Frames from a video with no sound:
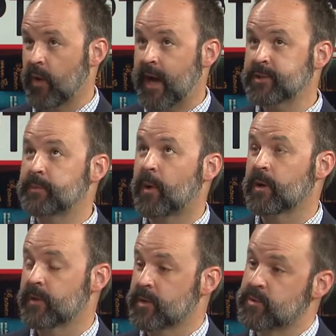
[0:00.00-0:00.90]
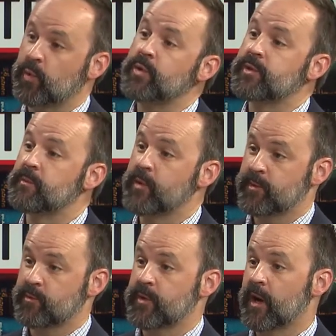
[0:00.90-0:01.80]
We're actually part of a consortium
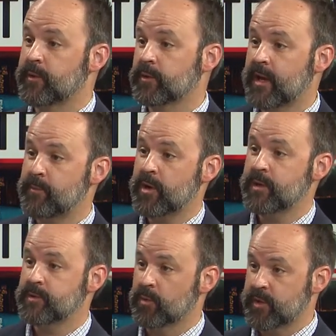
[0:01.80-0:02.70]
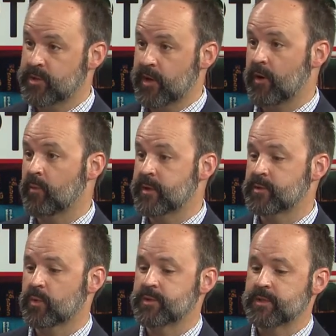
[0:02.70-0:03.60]
with three other libraries, so we share our
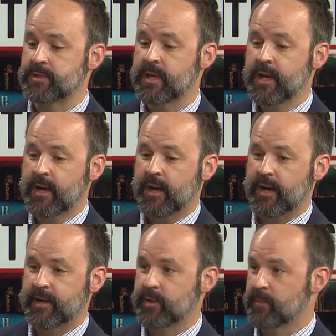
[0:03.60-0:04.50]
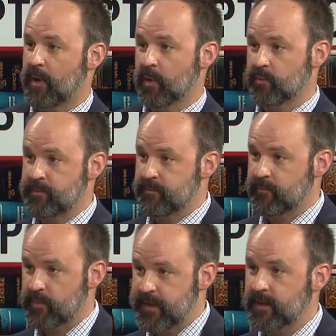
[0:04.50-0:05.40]
resources, uh, and you can borrow
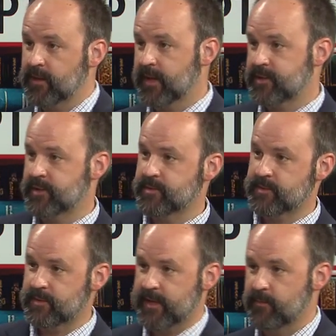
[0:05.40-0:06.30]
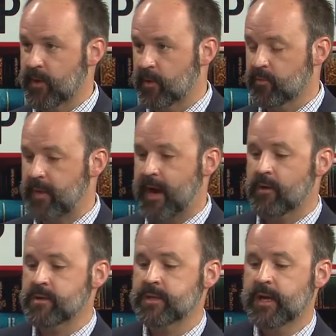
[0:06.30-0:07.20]
from, from their collections, and they can borrow from
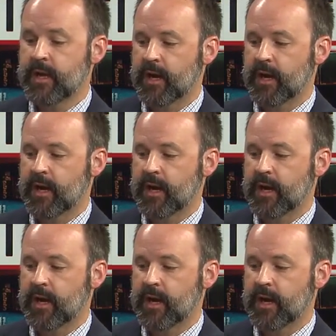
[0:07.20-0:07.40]
ours.